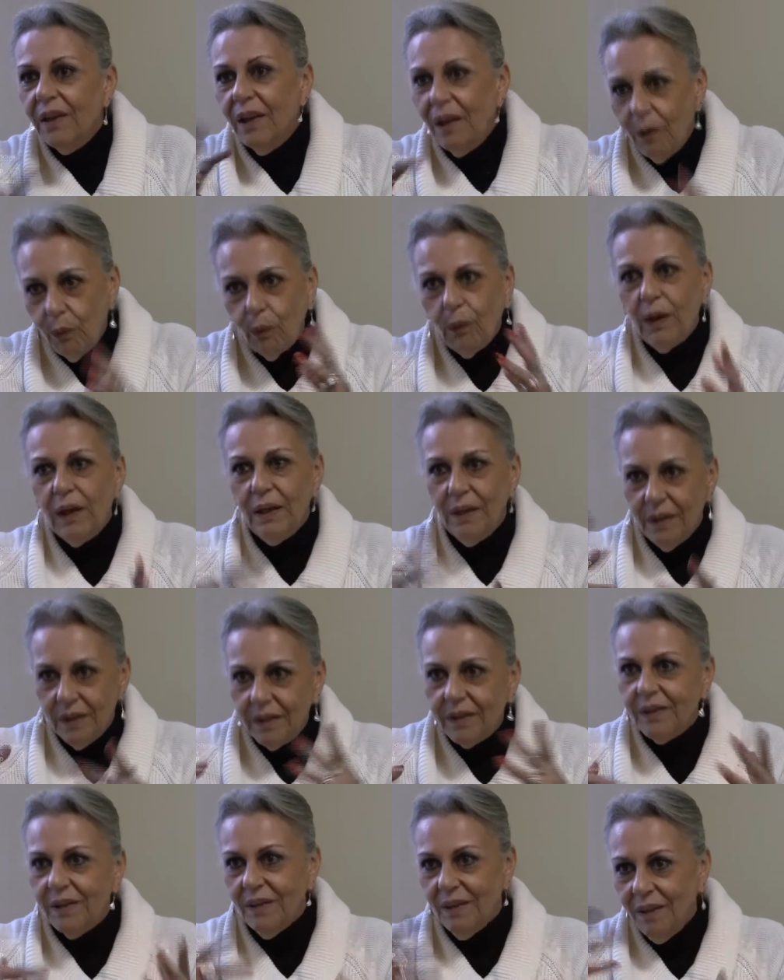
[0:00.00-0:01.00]
They
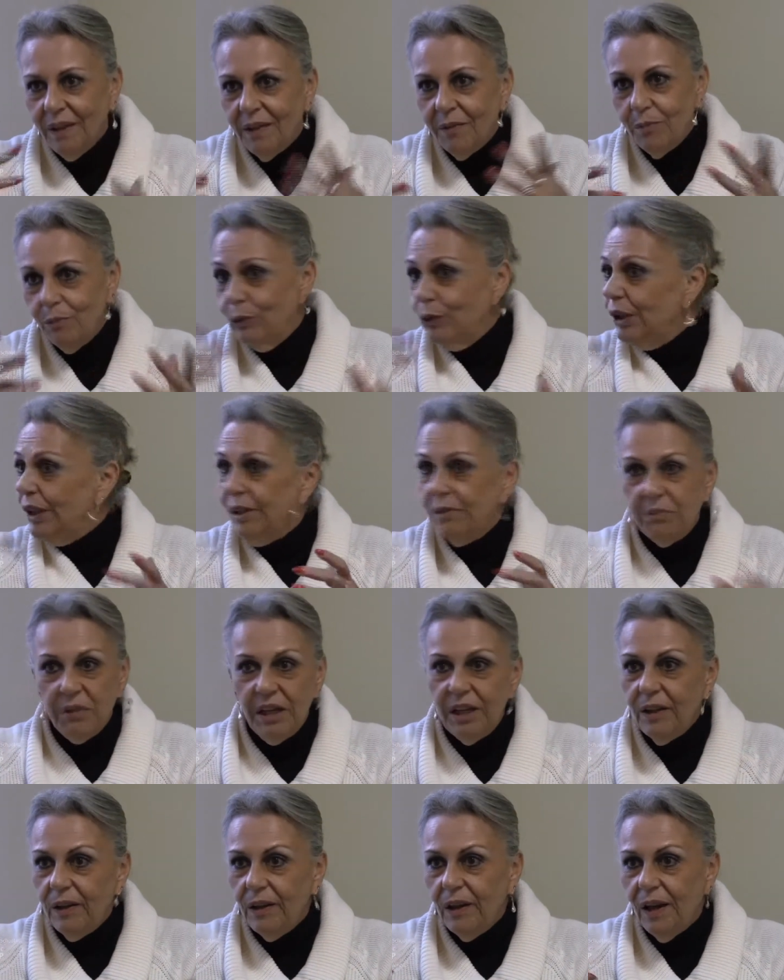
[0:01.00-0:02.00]
want uh,
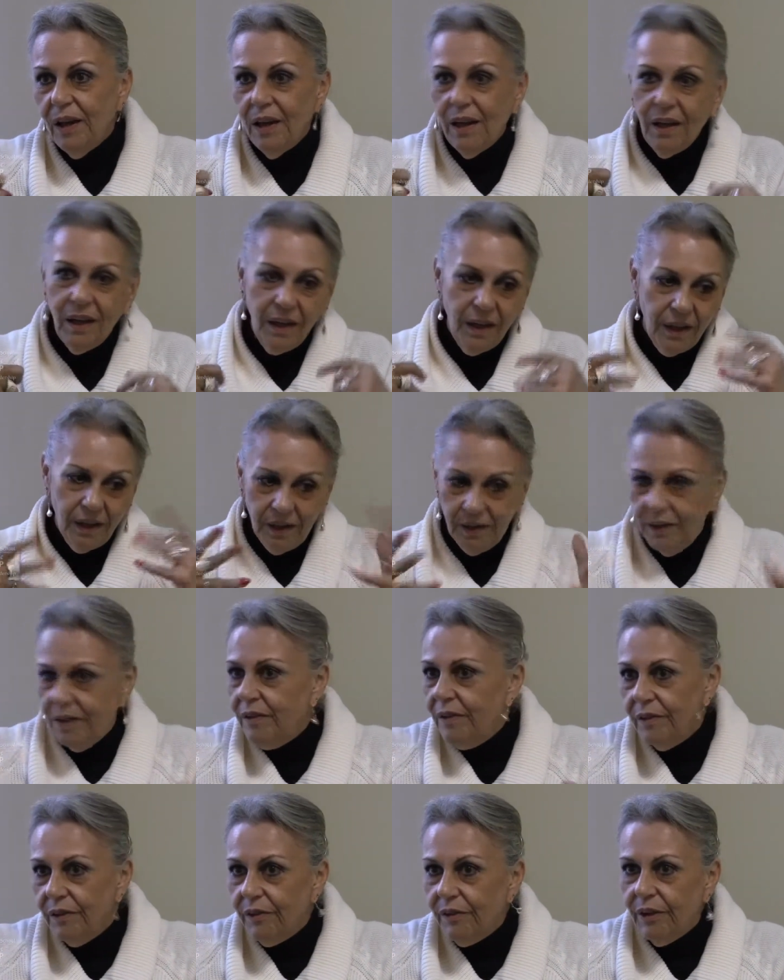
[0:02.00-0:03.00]
multimedia and
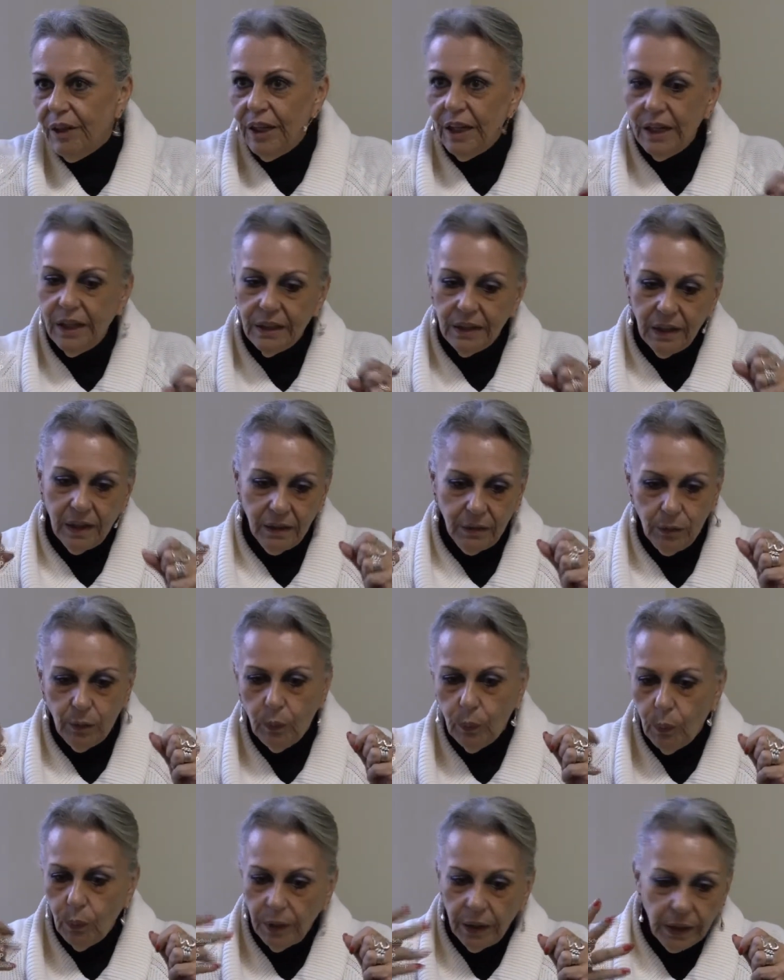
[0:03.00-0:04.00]
internet,
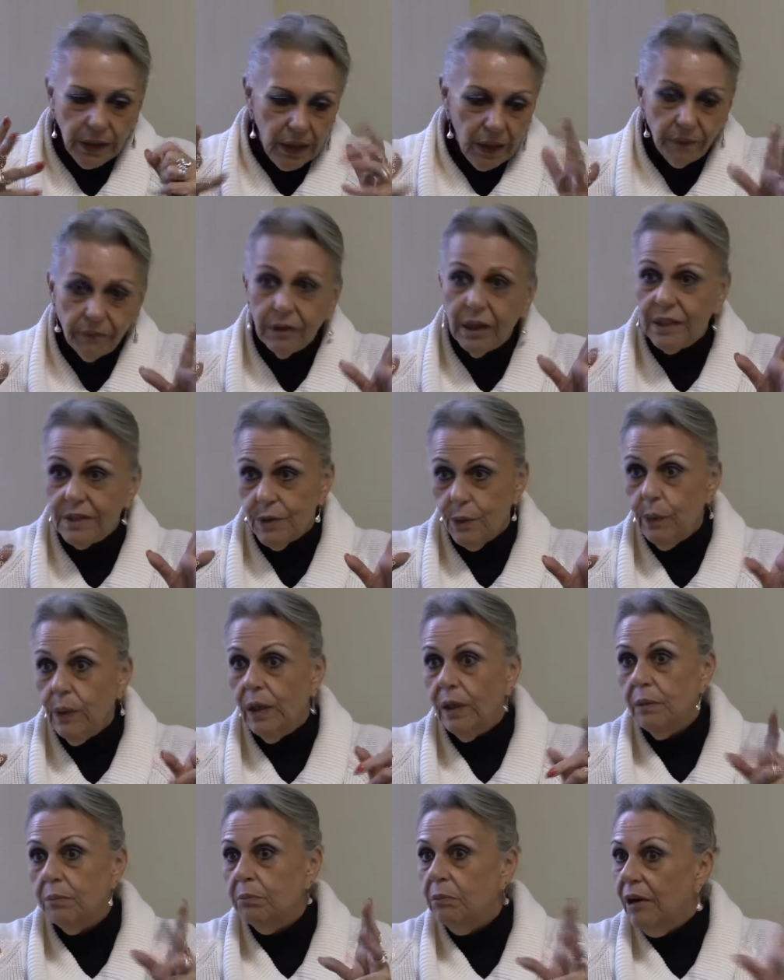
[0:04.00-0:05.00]
and we have as
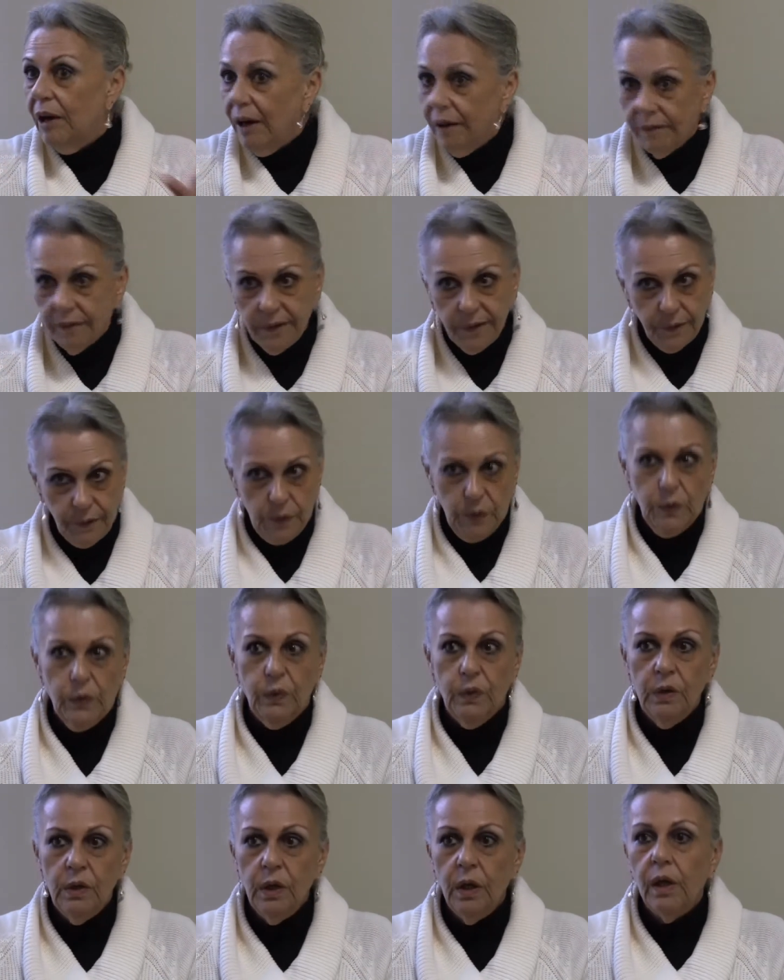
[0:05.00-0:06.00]
well a
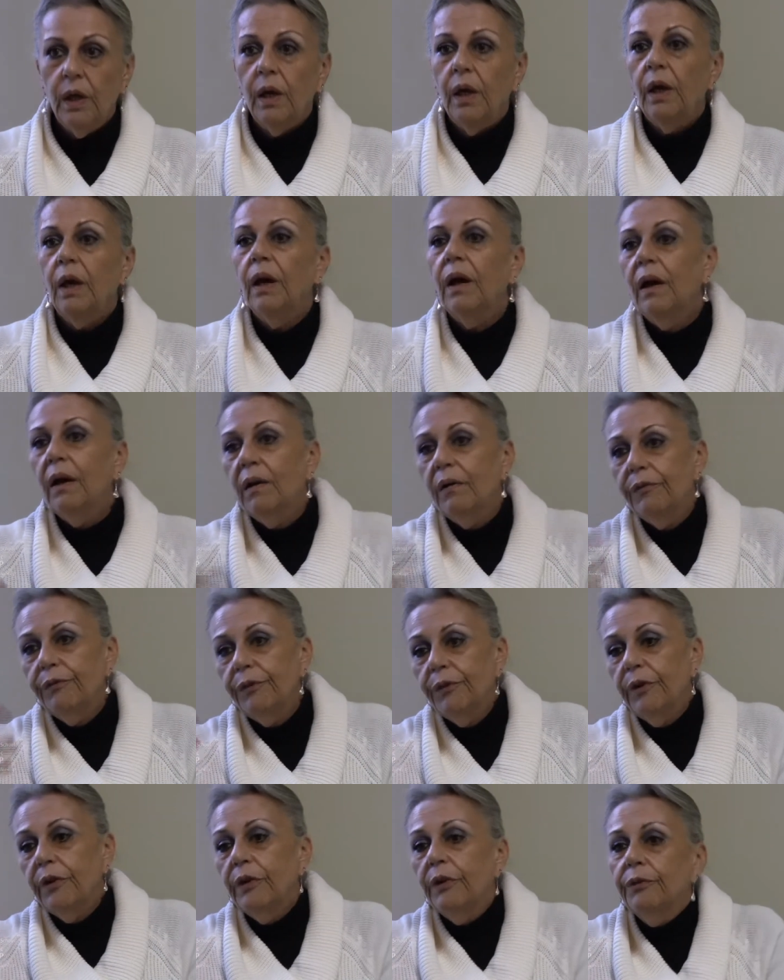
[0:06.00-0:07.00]
marathon
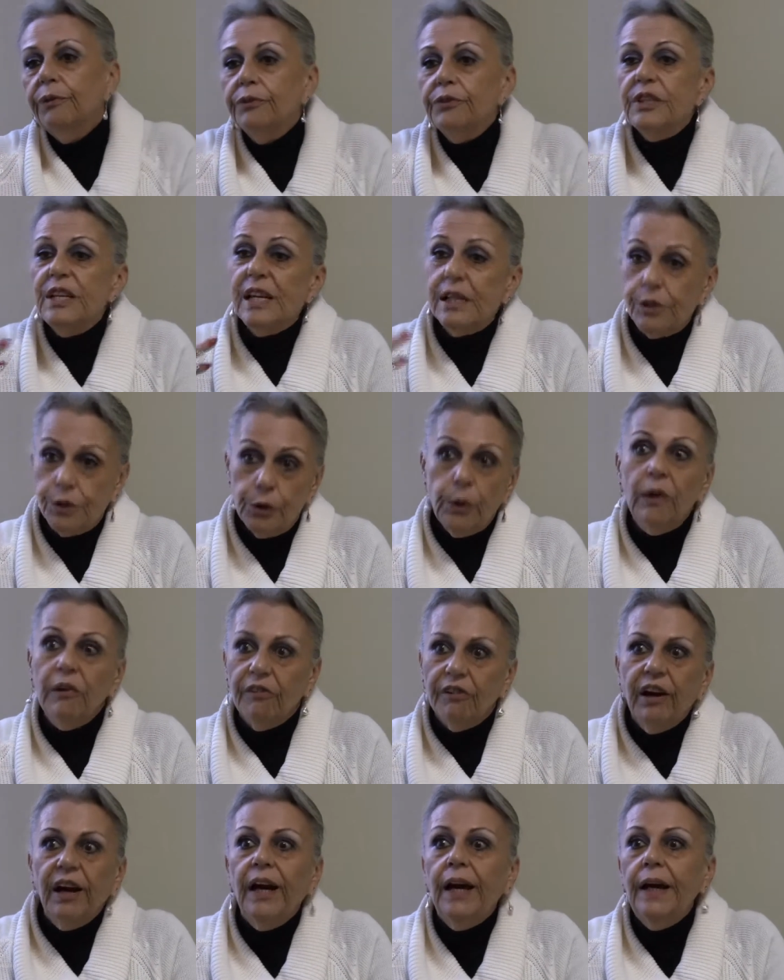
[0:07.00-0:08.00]
of, of
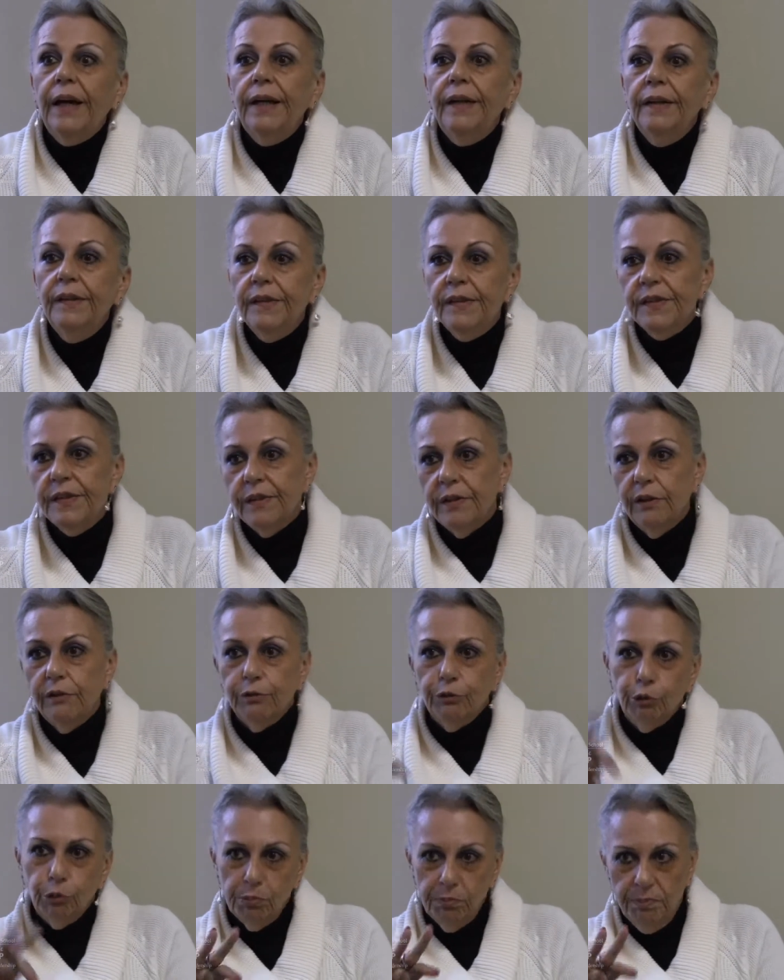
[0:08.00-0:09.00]
sexual rights
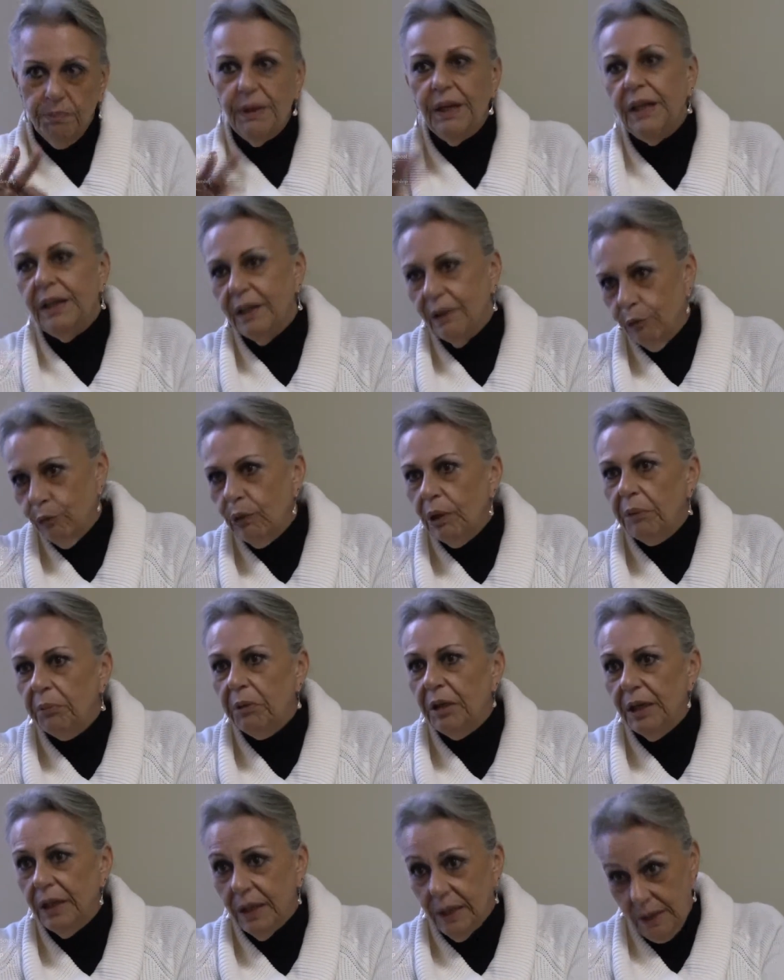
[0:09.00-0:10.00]
of men and
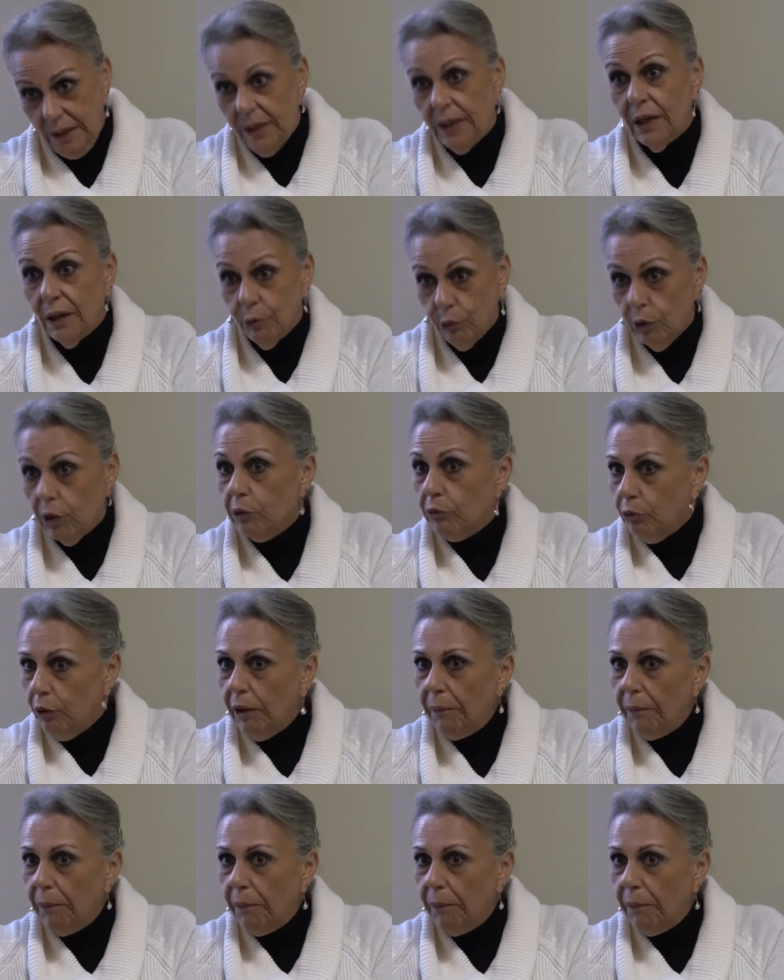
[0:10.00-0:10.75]
women in our